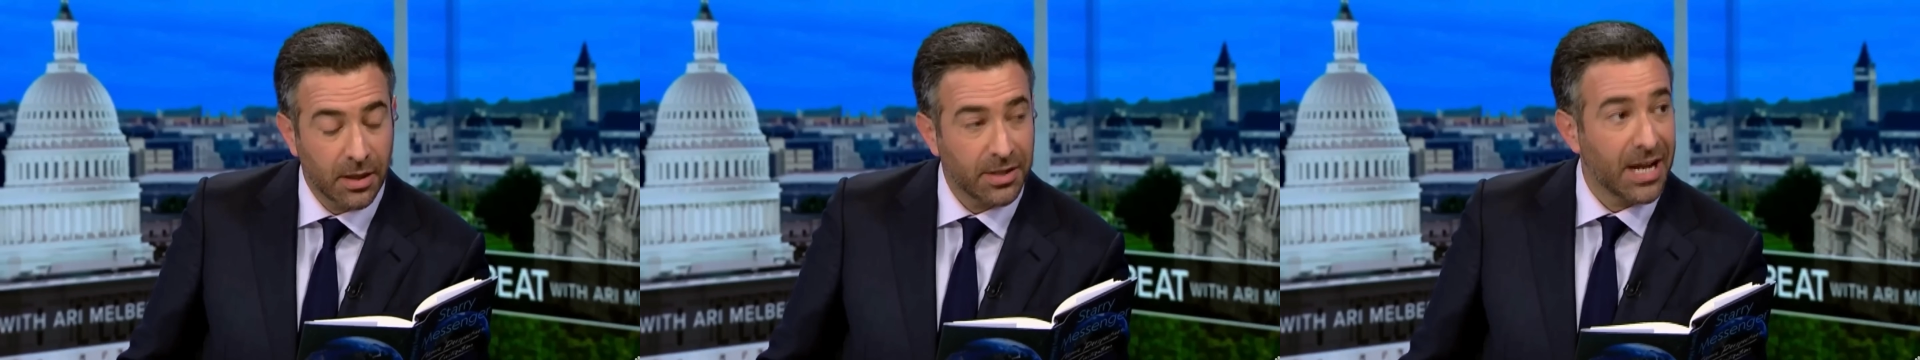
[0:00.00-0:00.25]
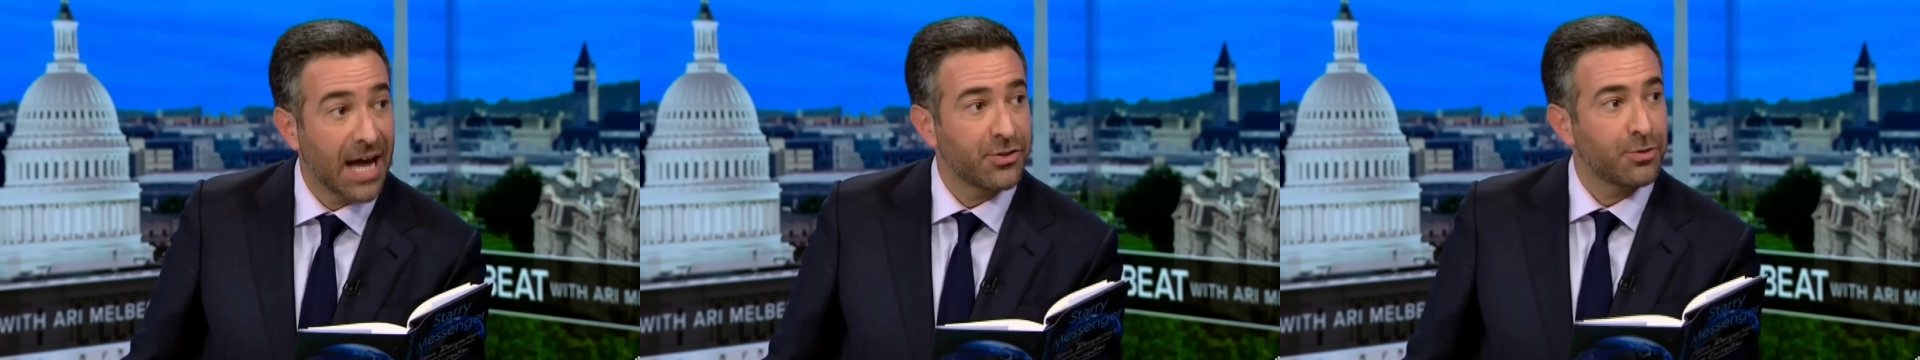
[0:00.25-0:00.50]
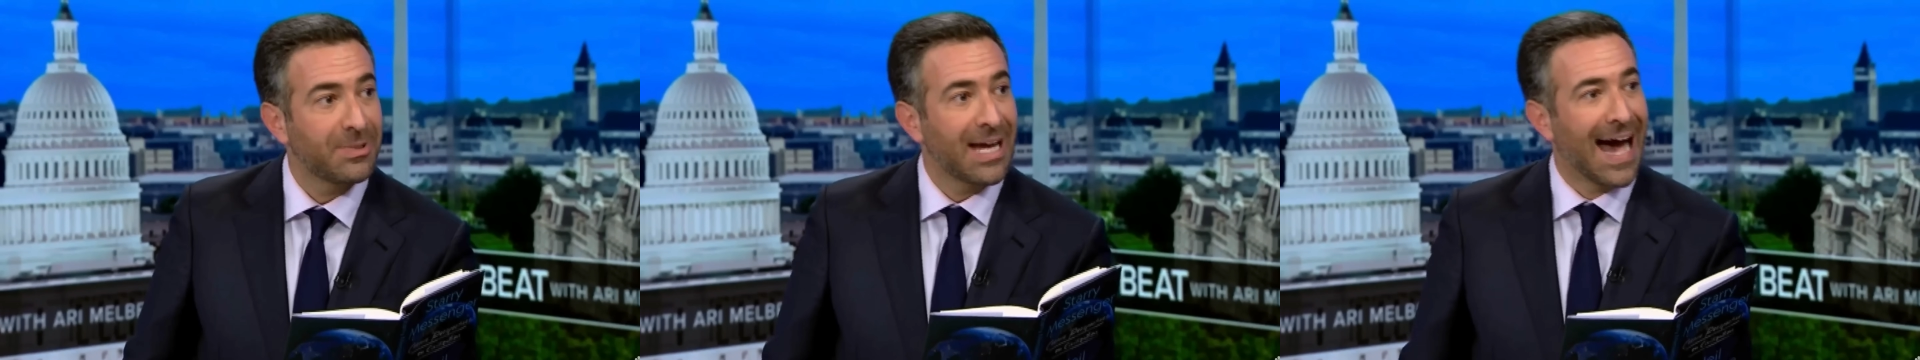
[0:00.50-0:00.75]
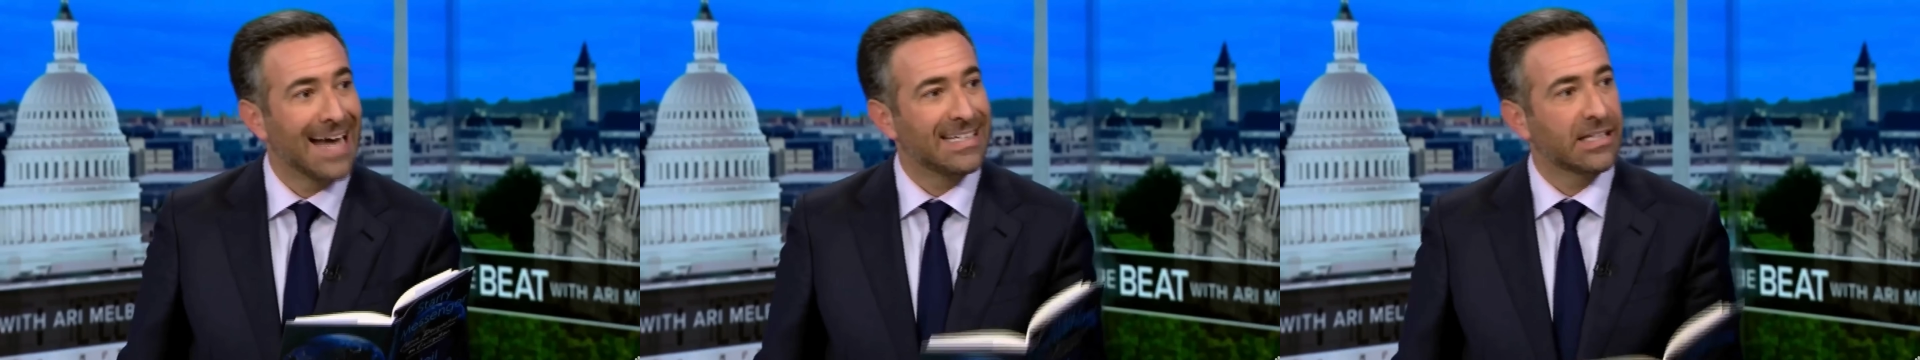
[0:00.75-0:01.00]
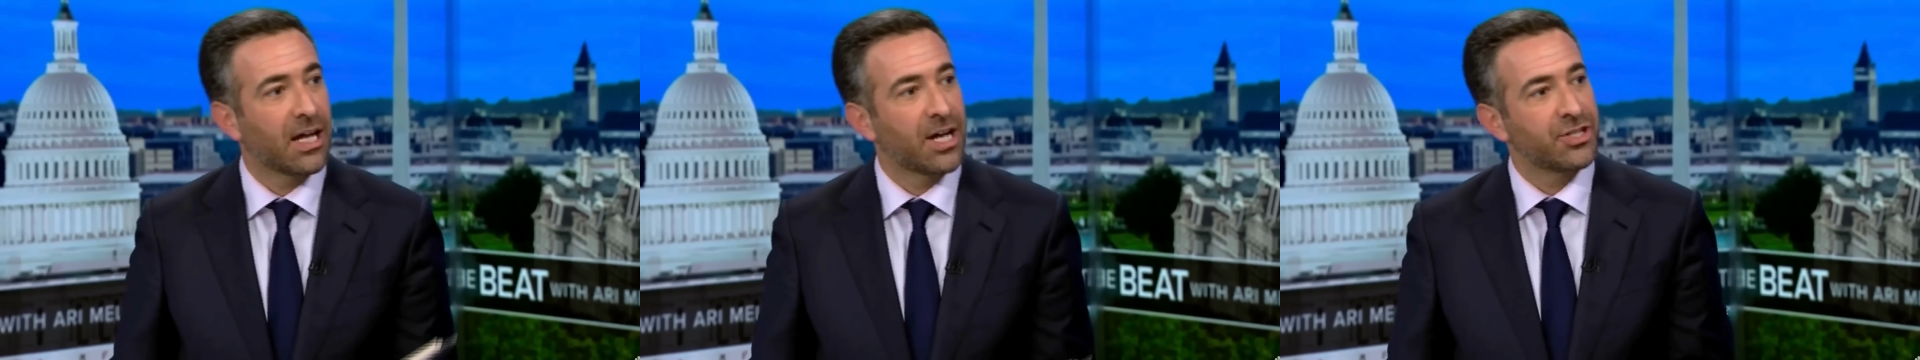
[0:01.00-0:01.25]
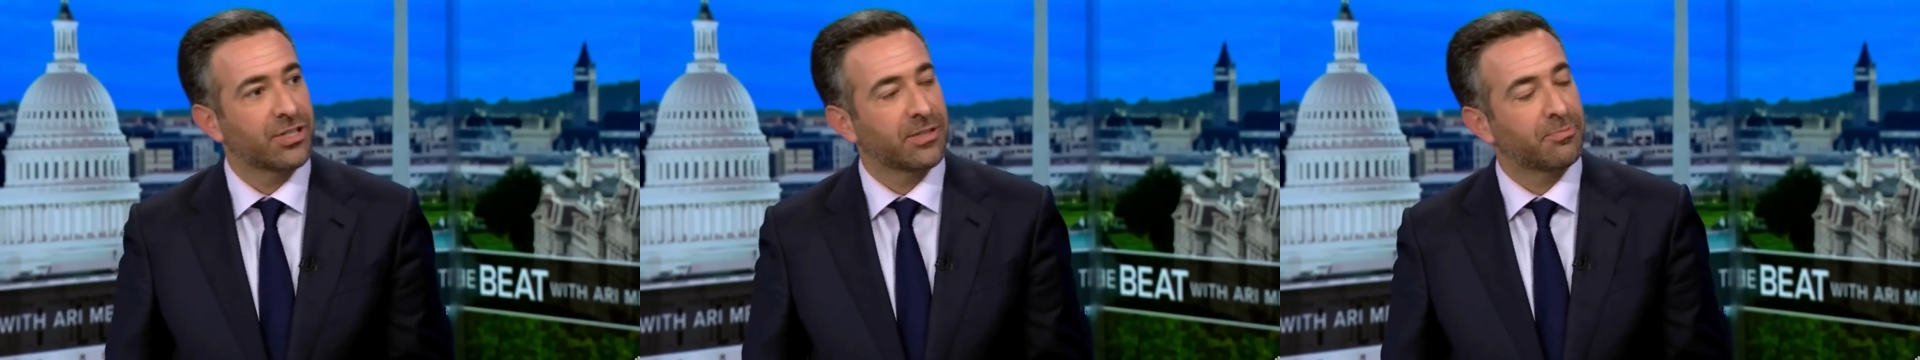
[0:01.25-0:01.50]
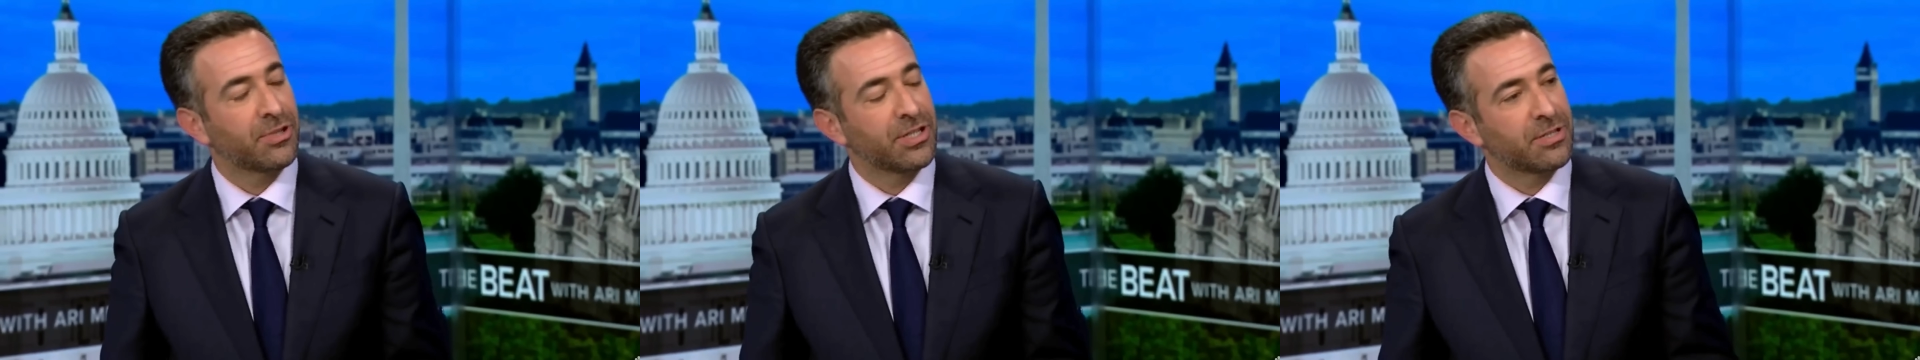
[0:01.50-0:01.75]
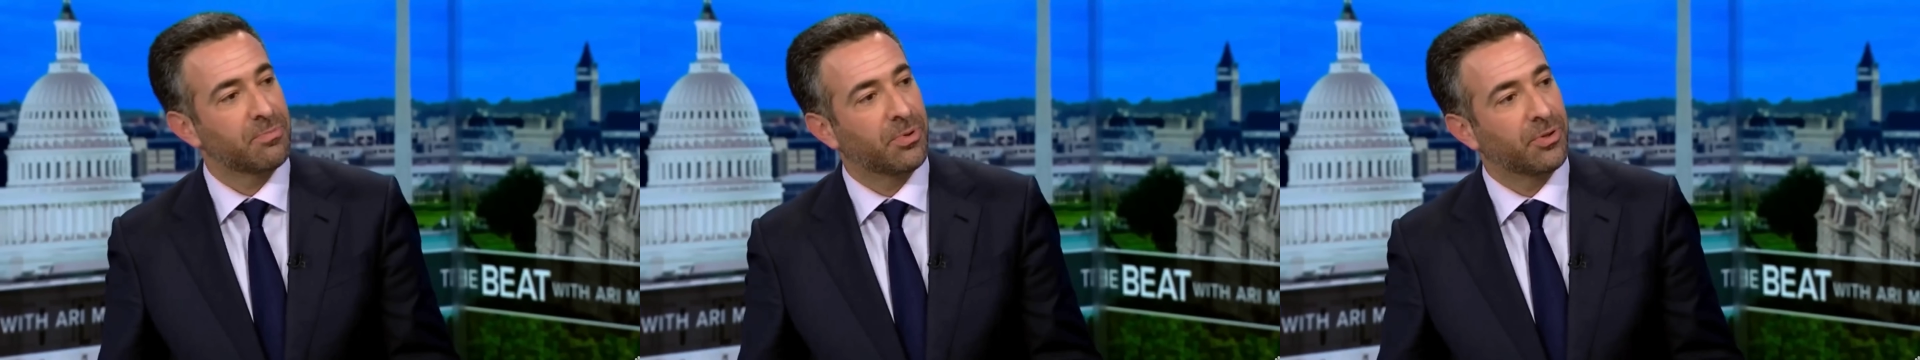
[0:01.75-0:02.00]
not to be ideologically
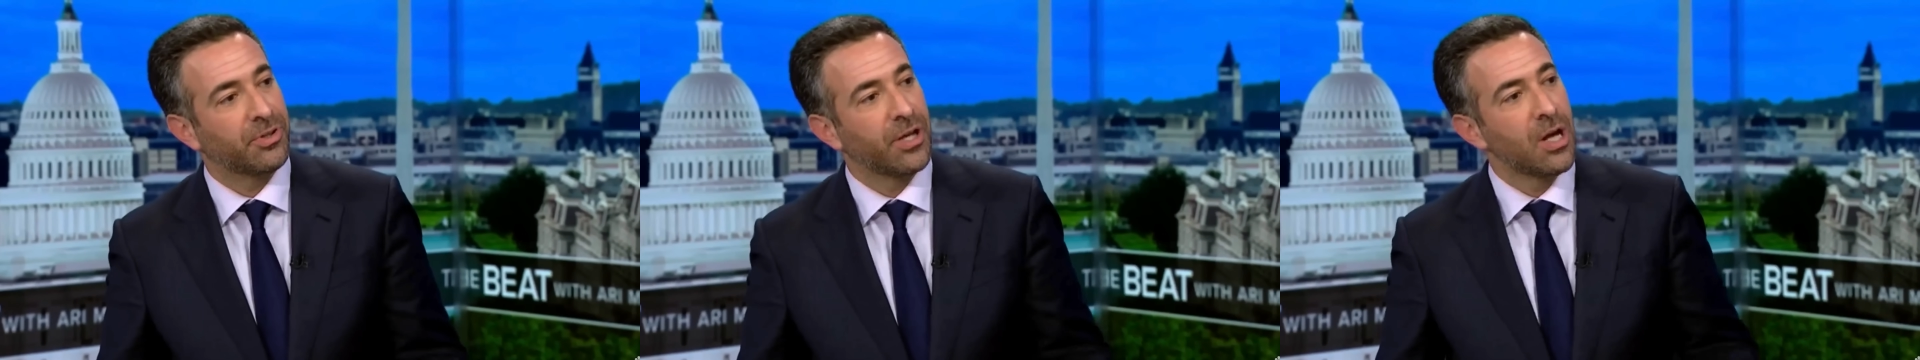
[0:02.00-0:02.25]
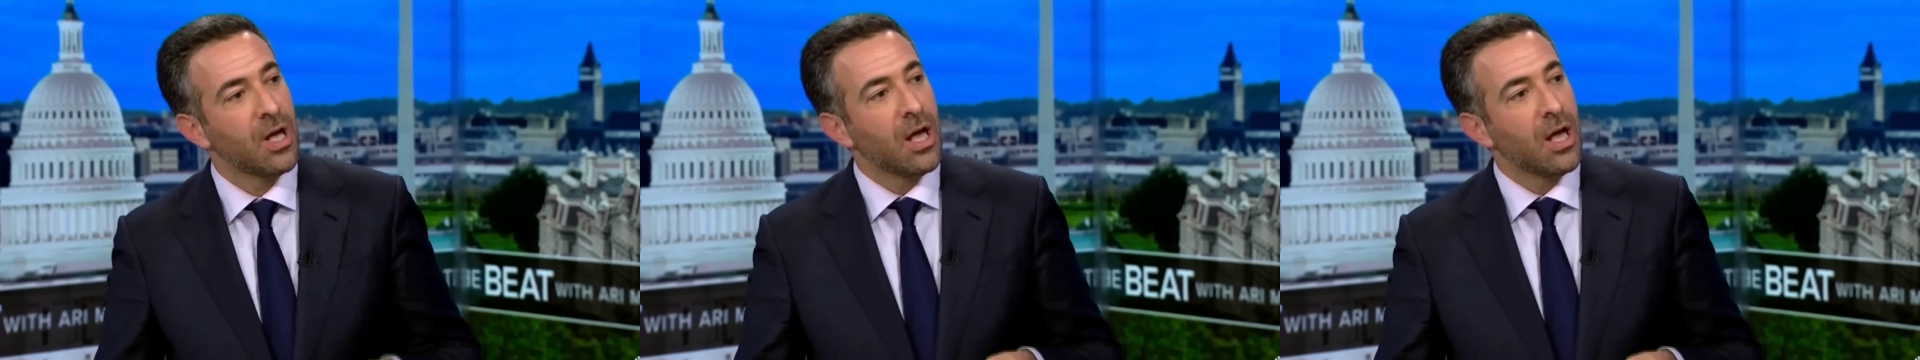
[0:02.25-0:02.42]
principled.